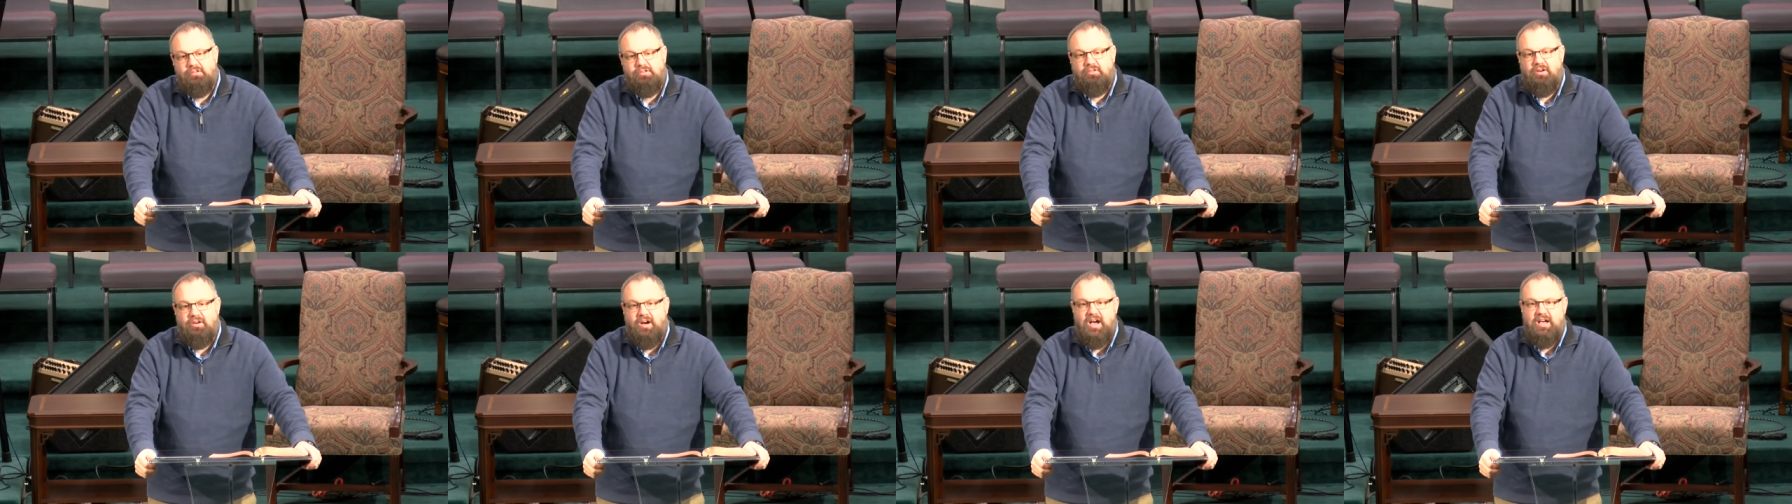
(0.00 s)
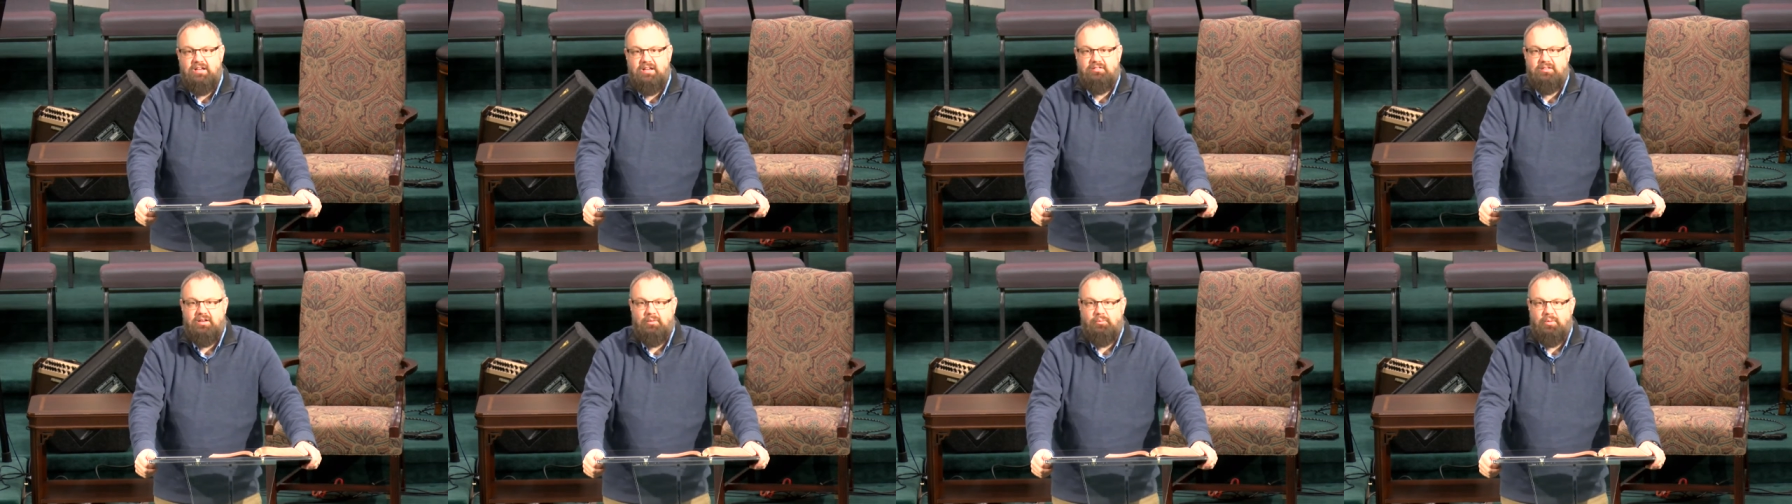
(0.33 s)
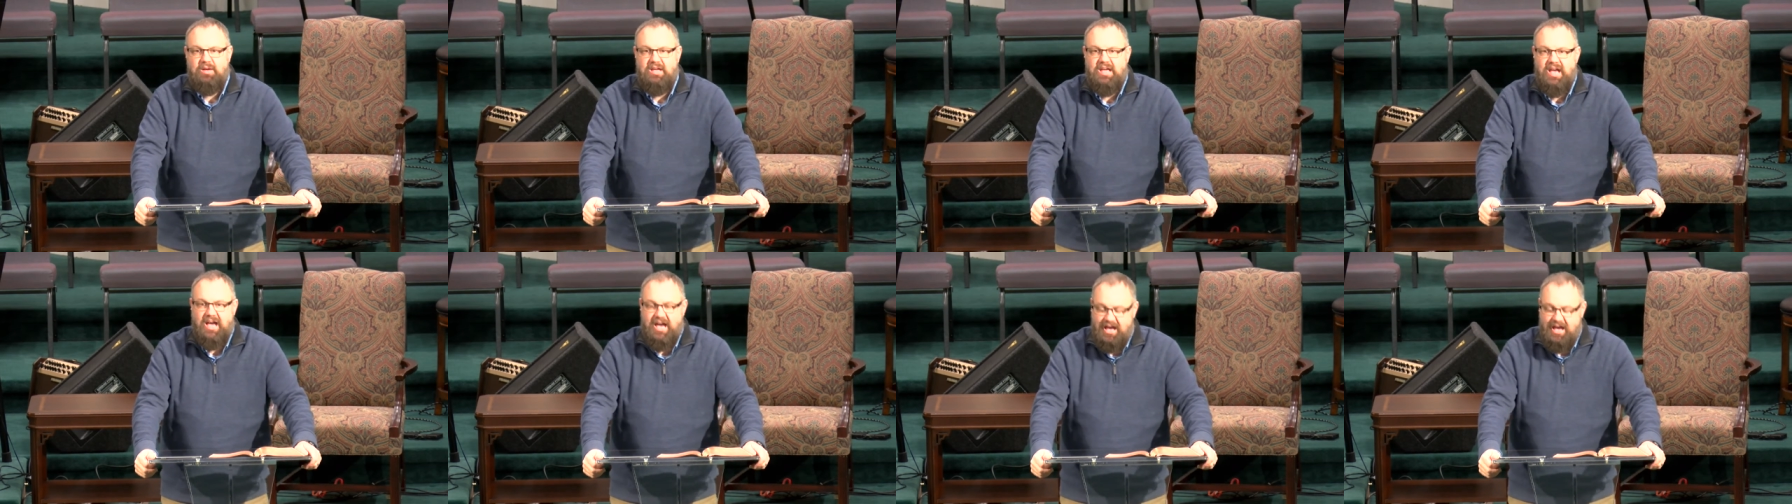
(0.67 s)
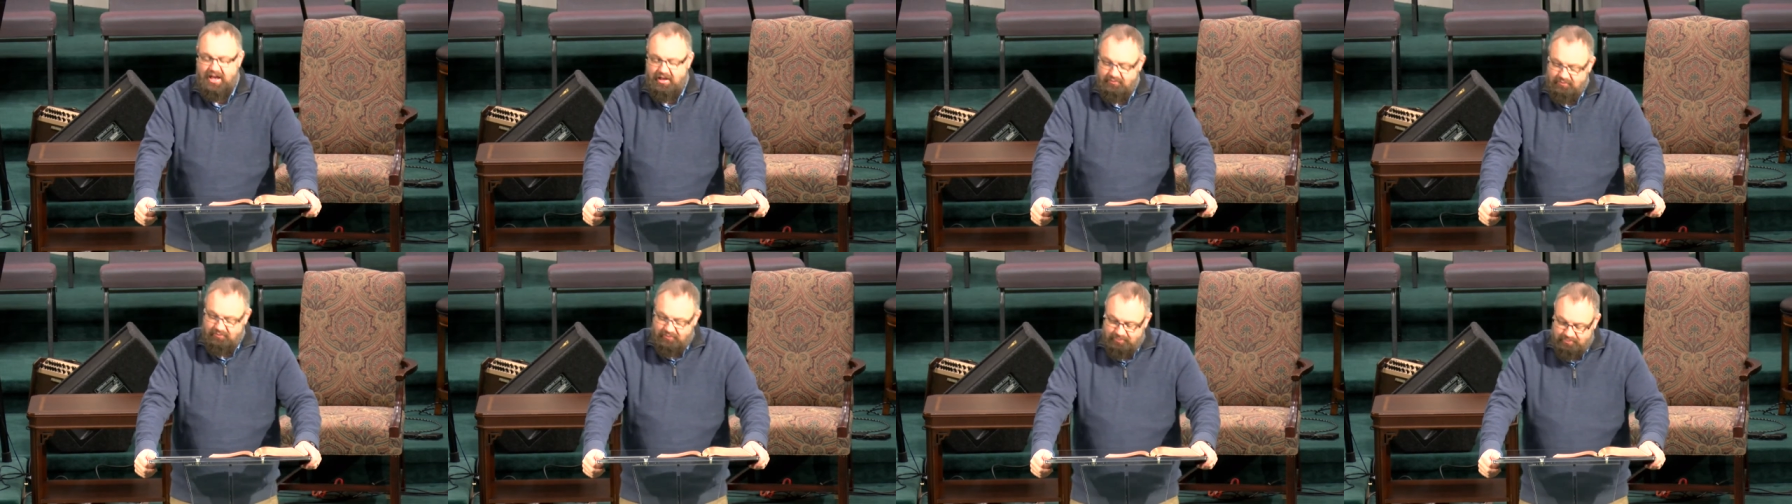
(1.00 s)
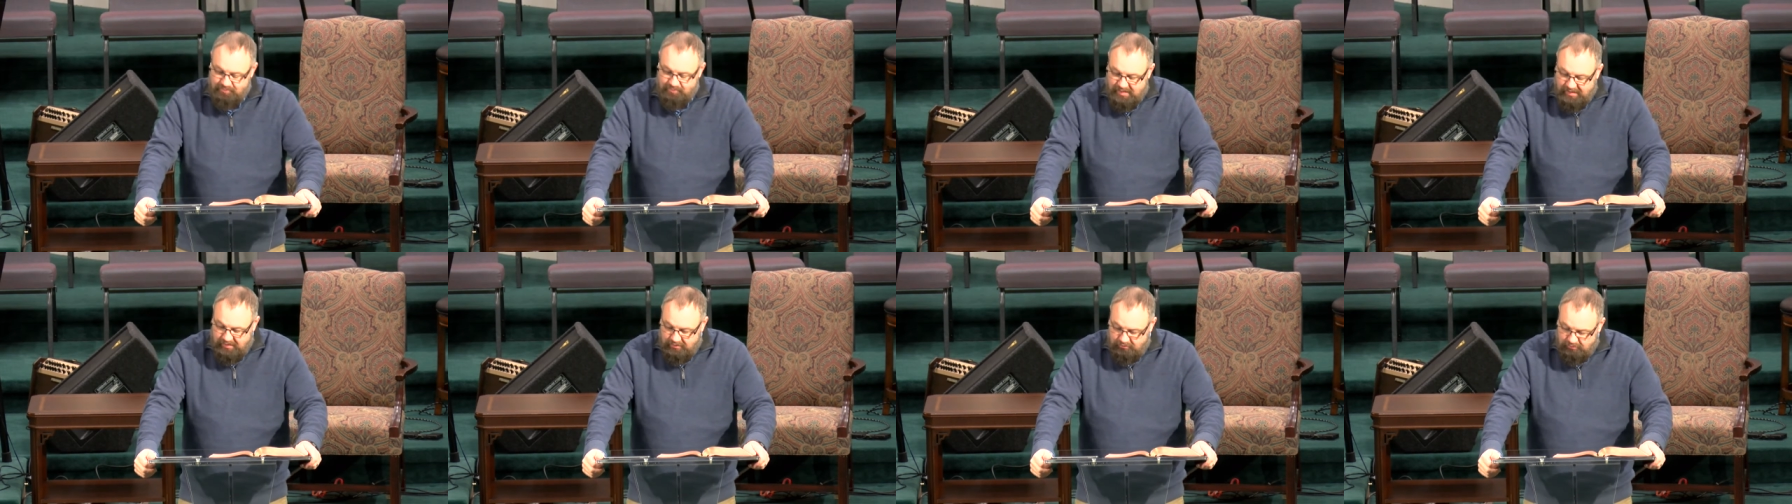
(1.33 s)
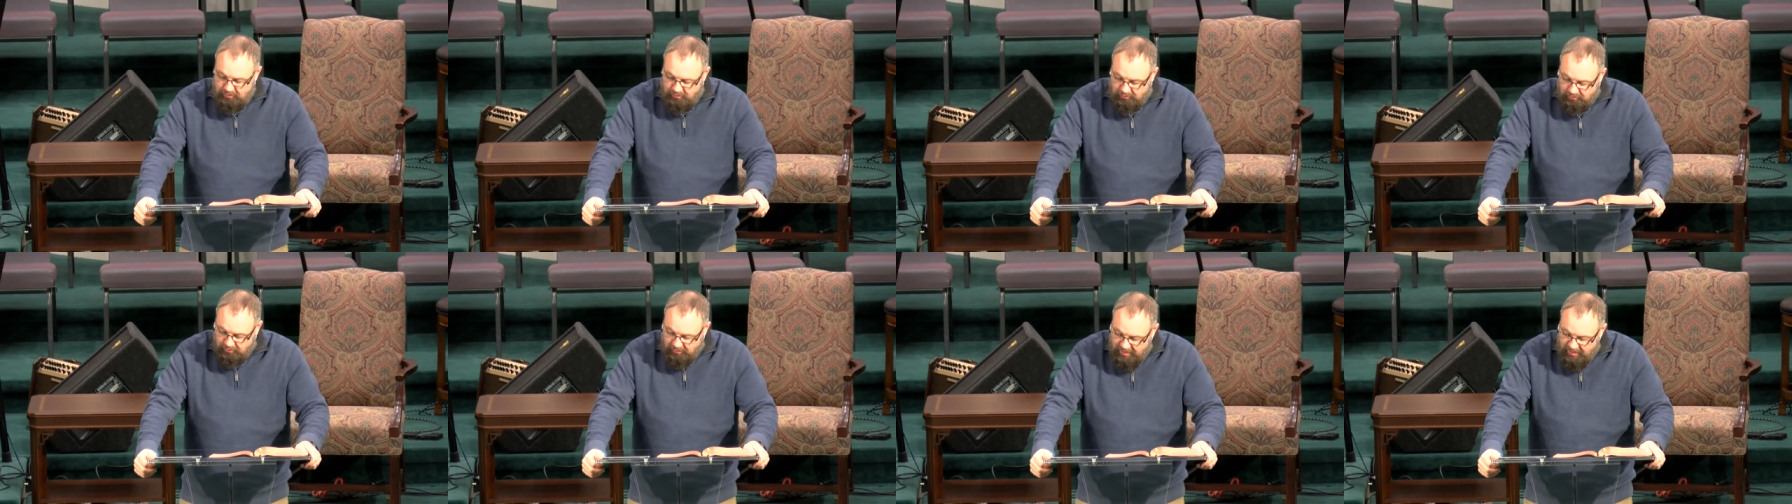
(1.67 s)
Christ that we have
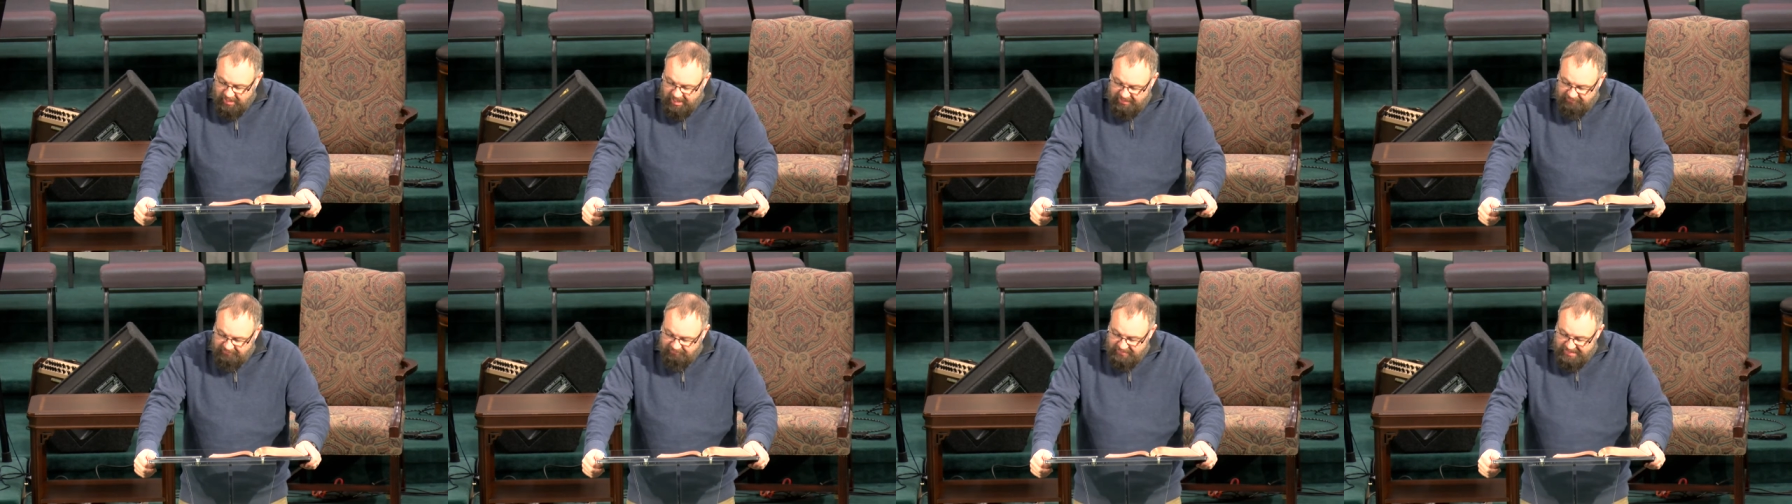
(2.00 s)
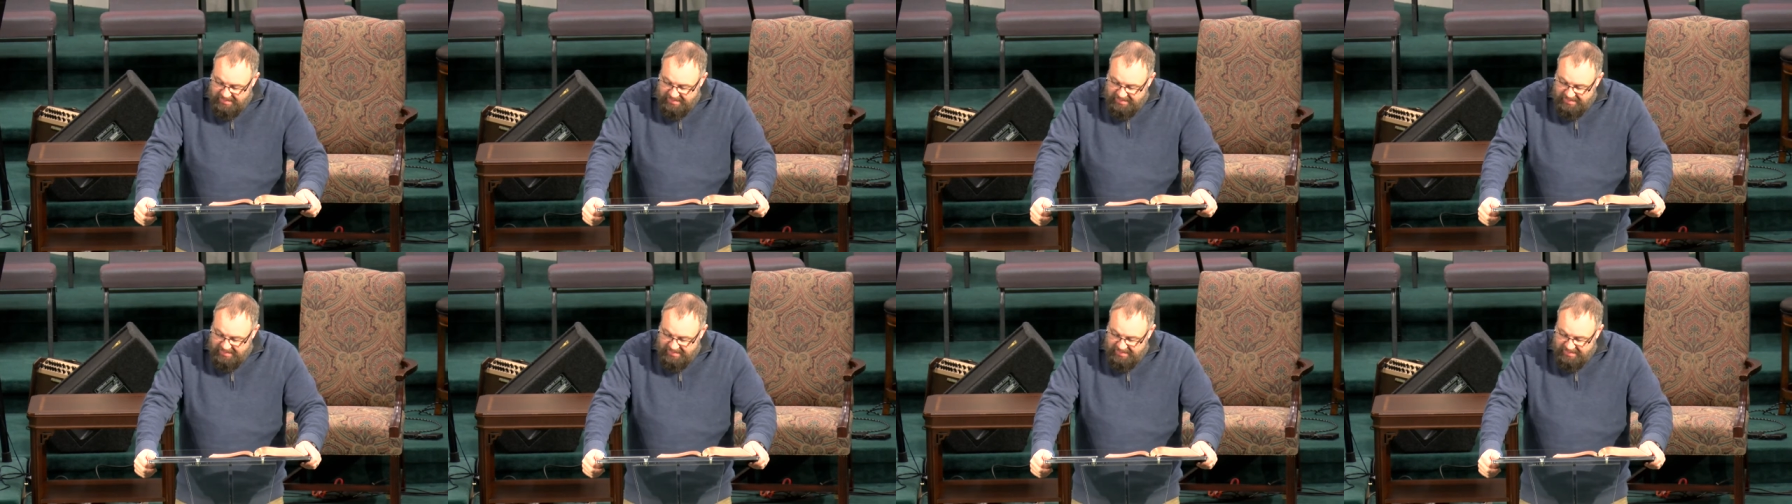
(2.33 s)
eternal life.